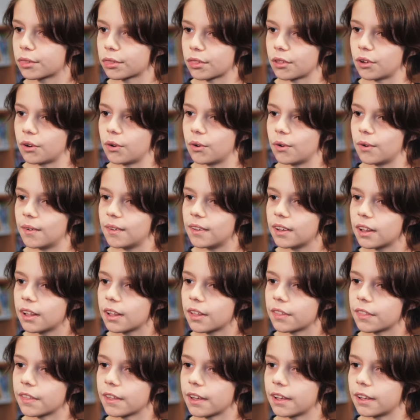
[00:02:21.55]
So
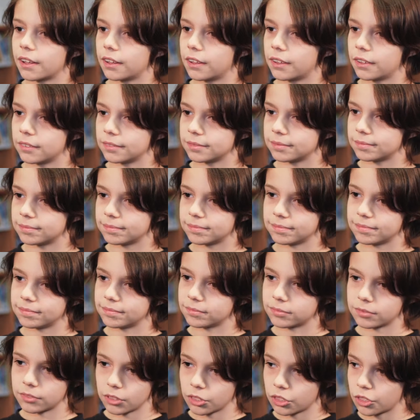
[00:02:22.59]
the
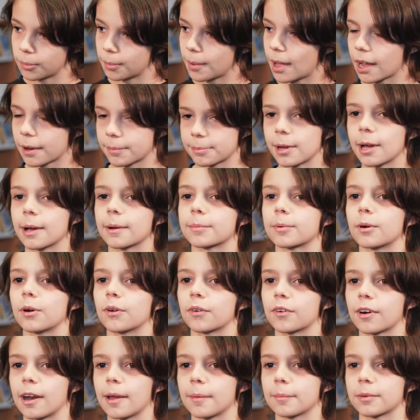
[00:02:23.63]
backpack
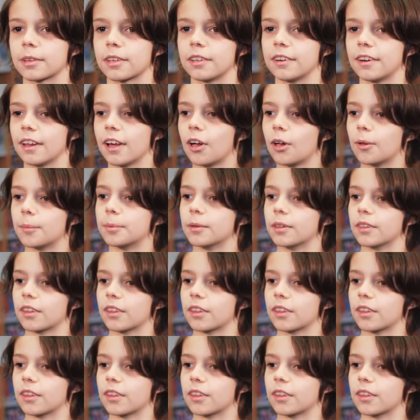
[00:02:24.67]
program can help a